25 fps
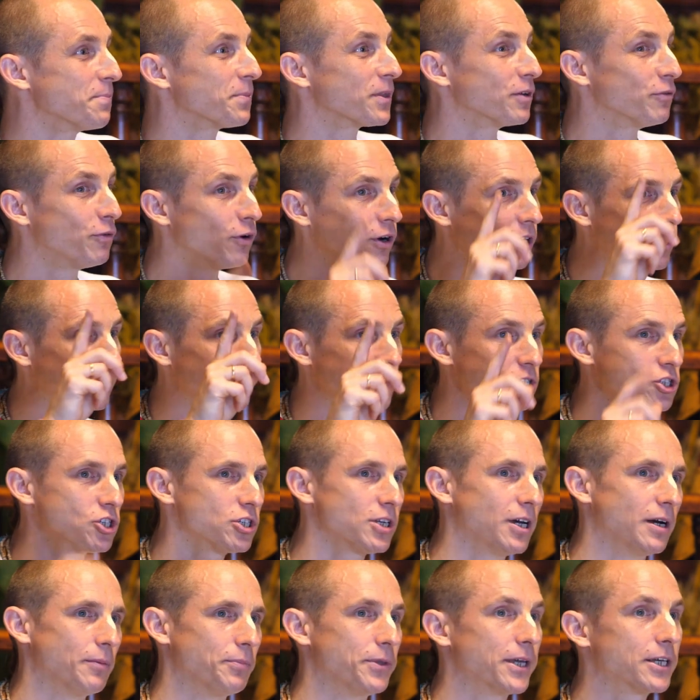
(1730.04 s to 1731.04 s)
For
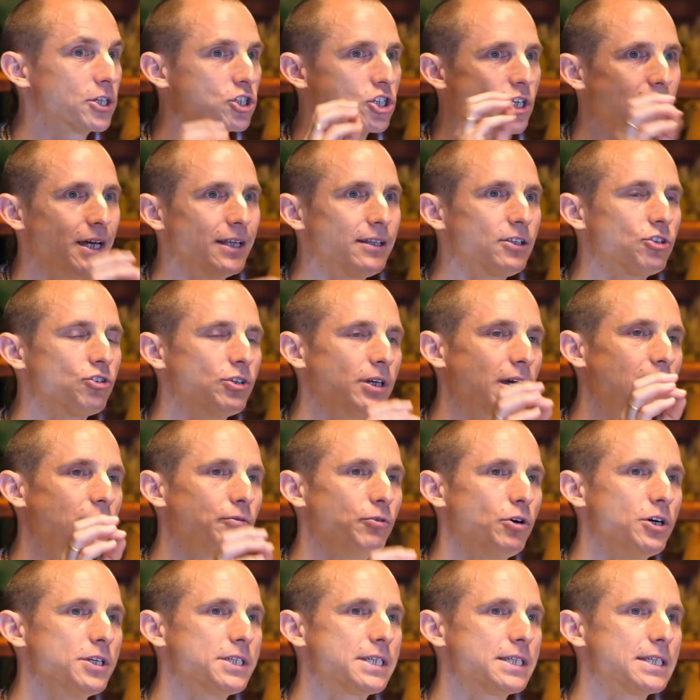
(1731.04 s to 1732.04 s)
Krishna, the kshatriya
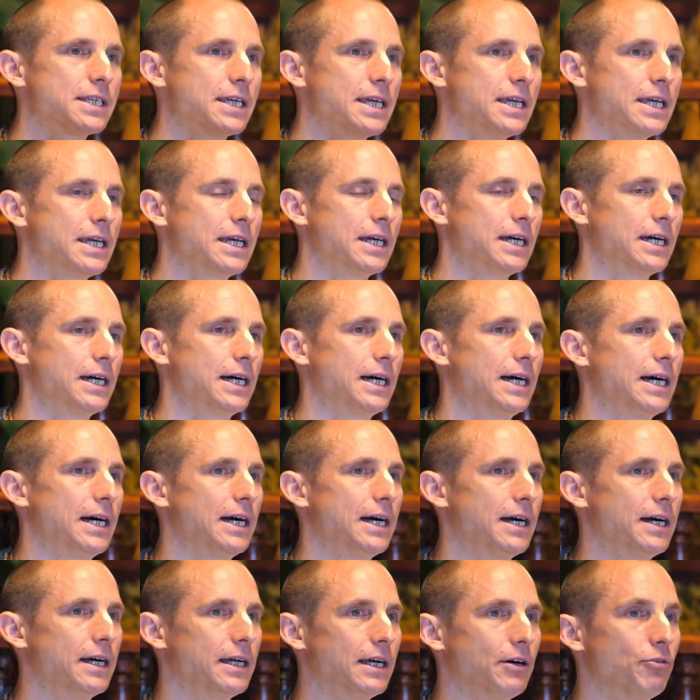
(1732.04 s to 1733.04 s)
was
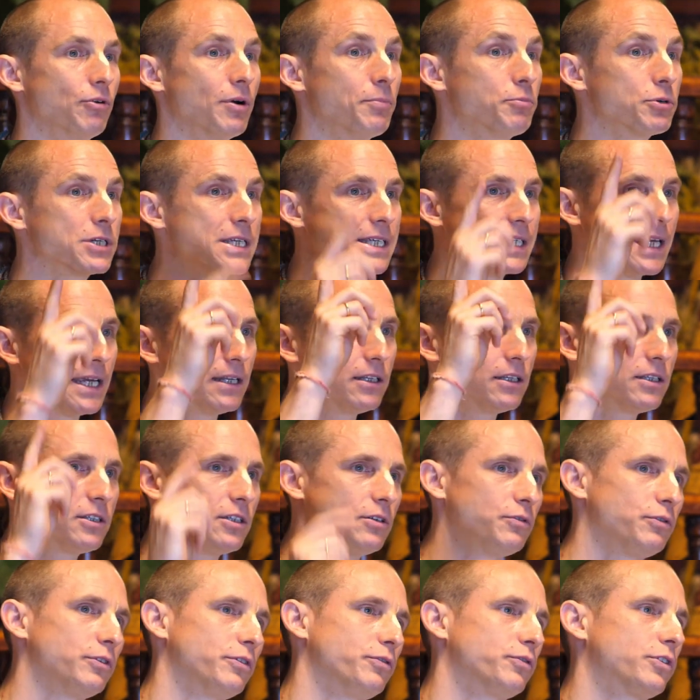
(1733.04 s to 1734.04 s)
a
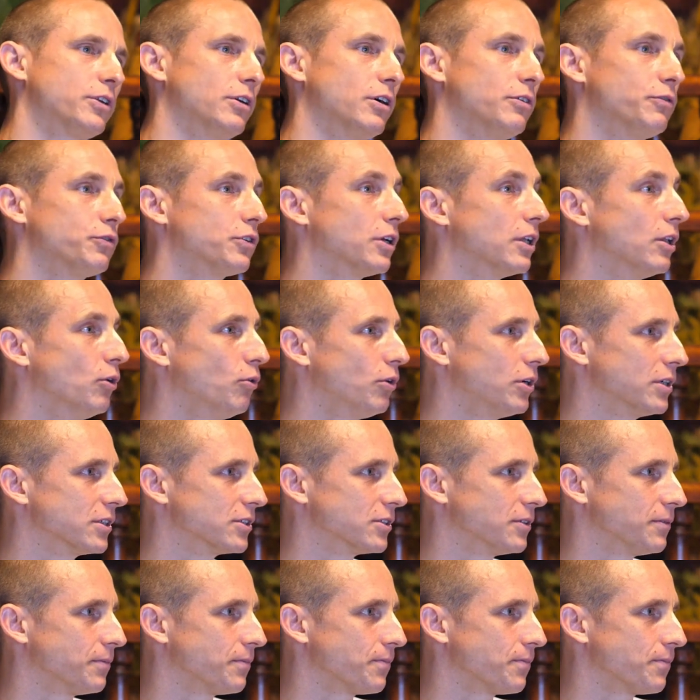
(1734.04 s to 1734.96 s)
representative of the Lord.